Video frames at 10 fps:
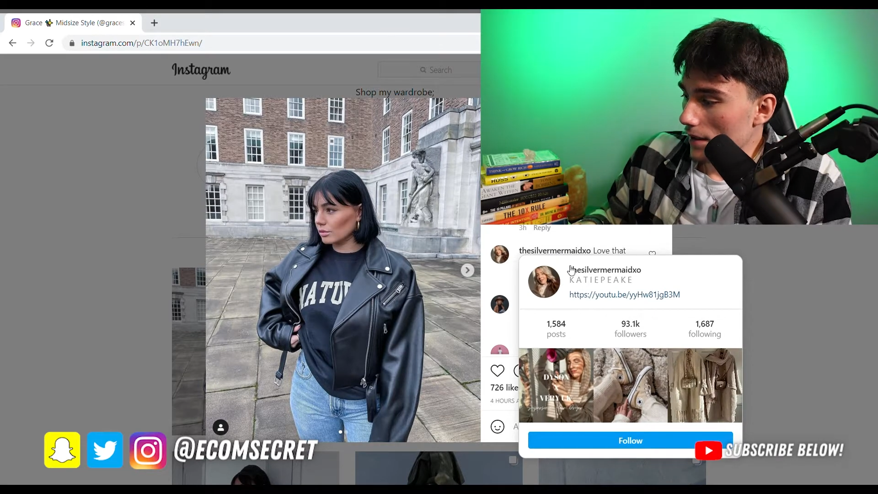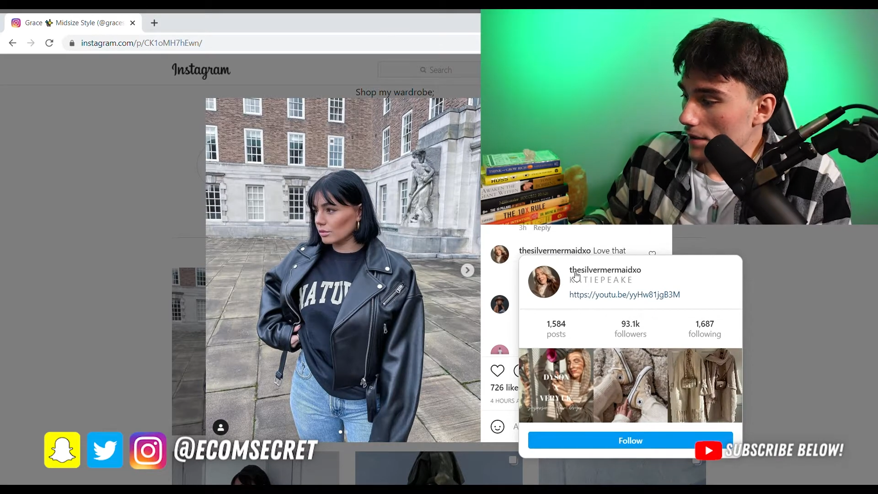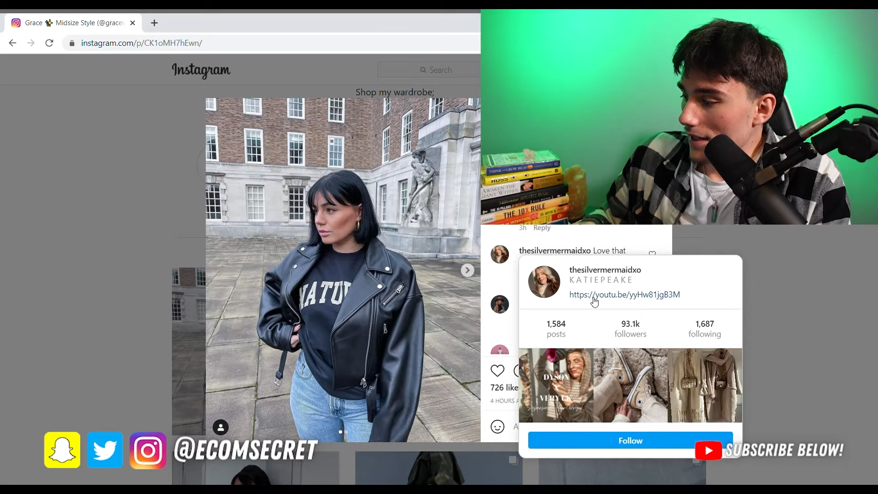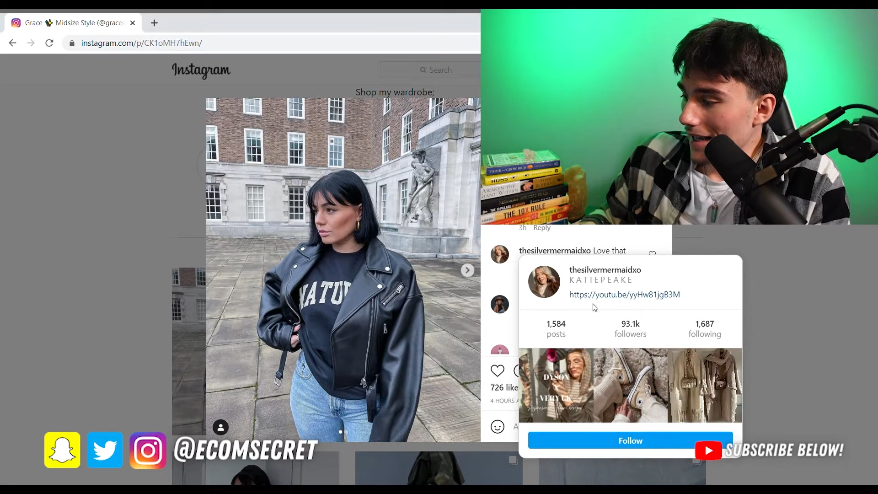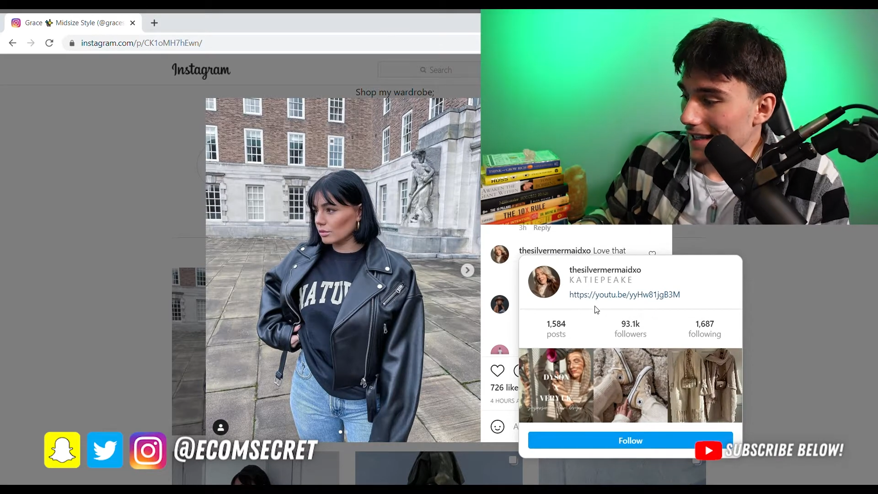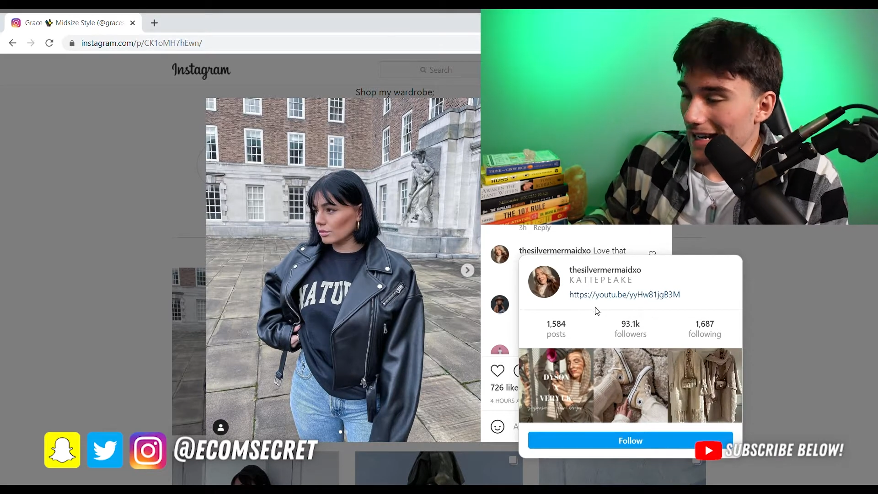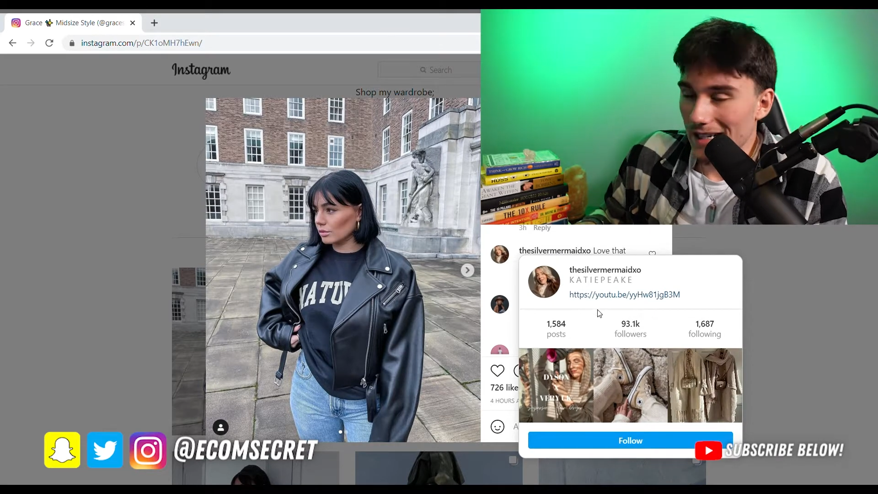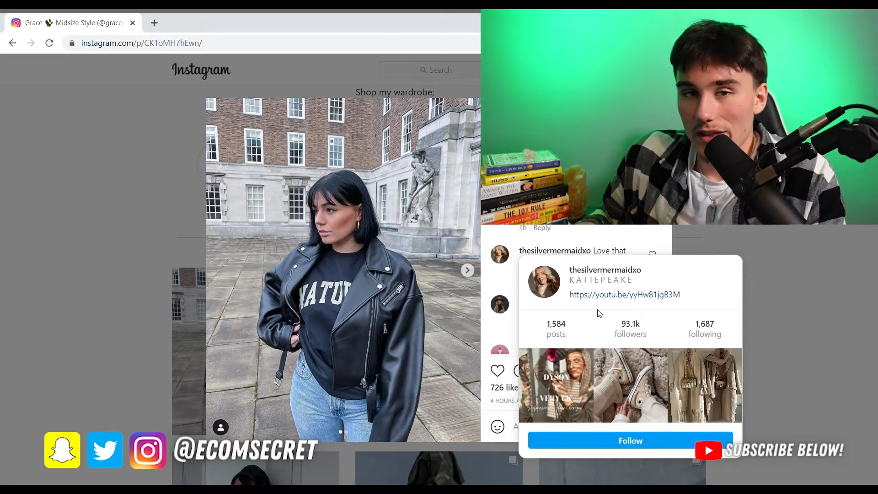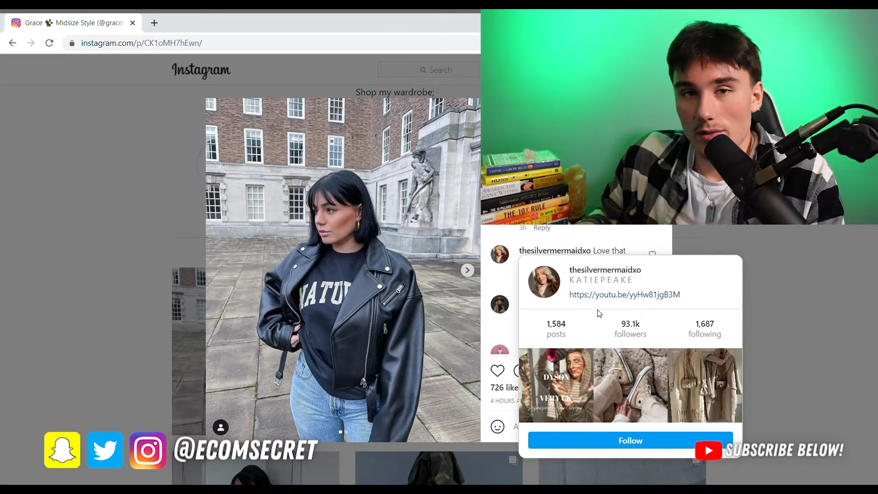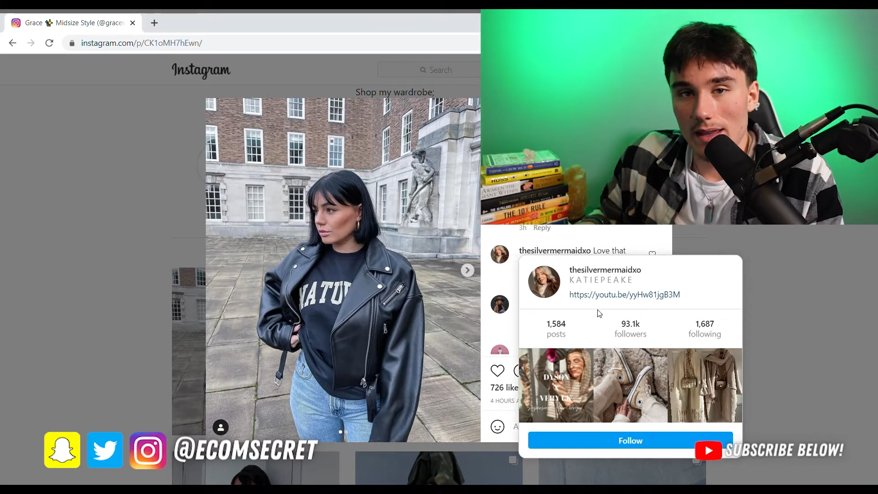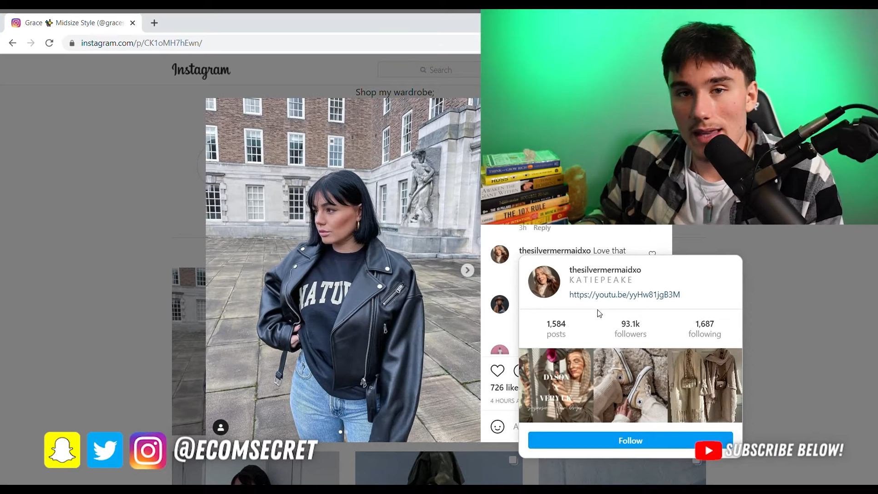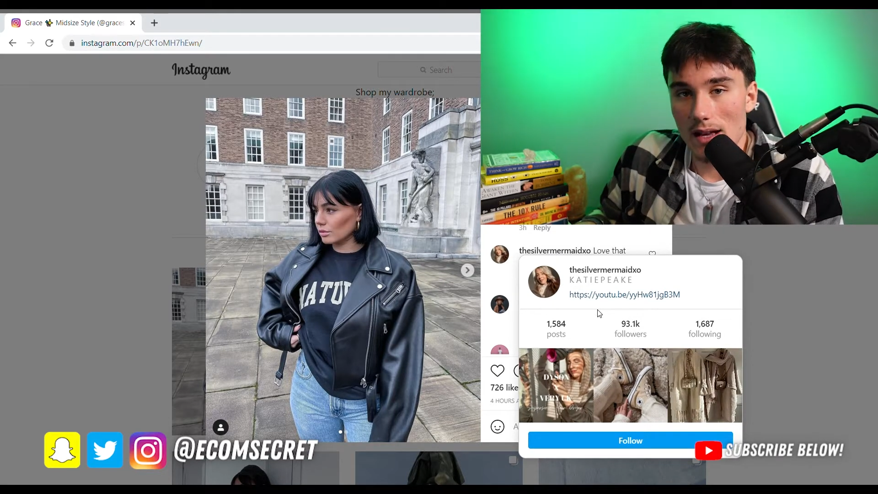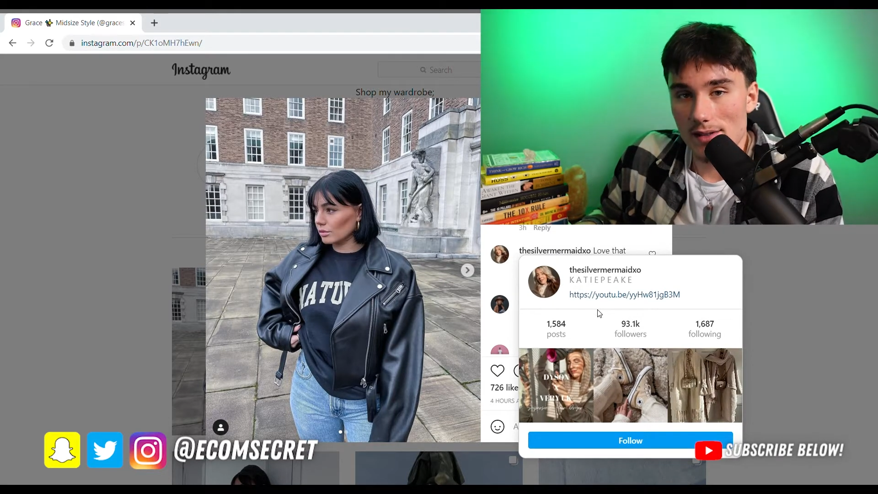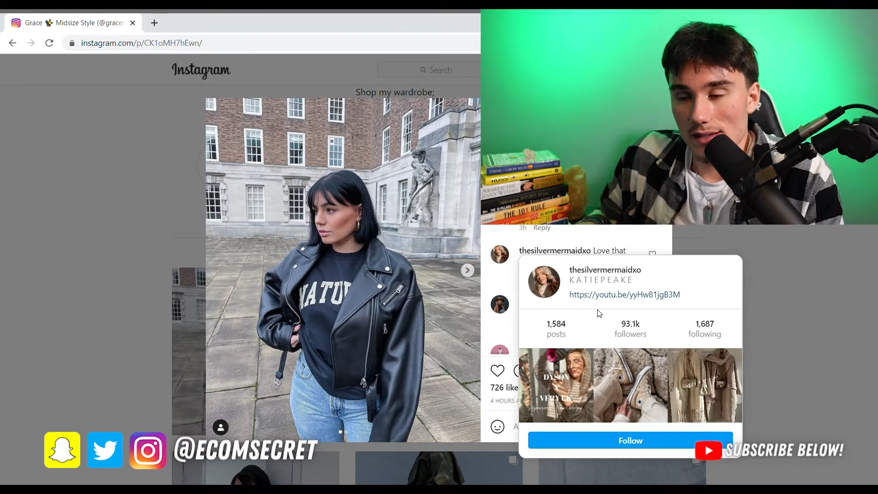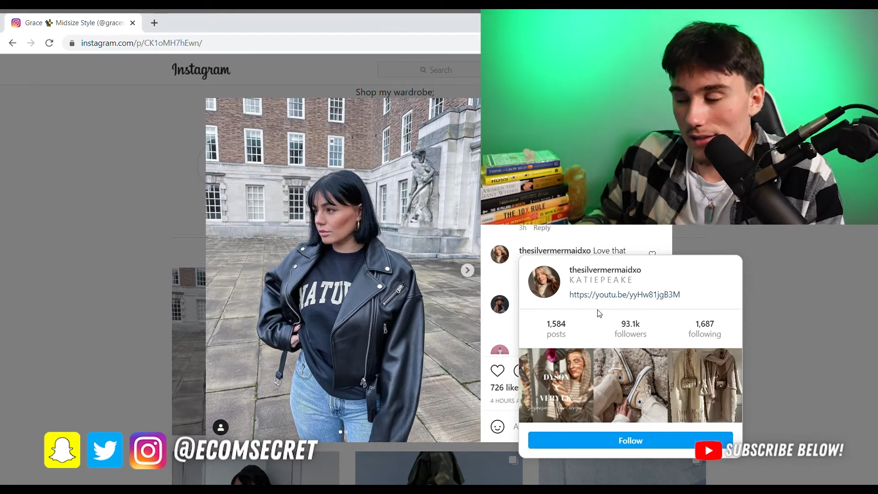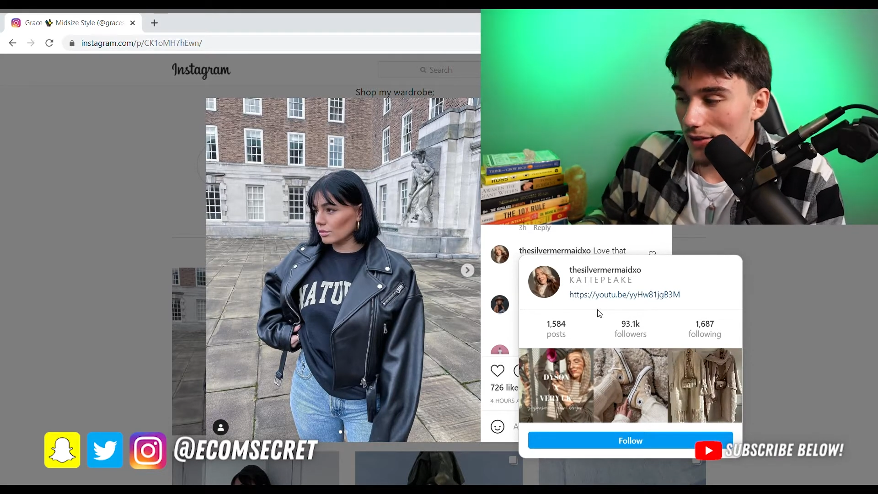She got 93,000.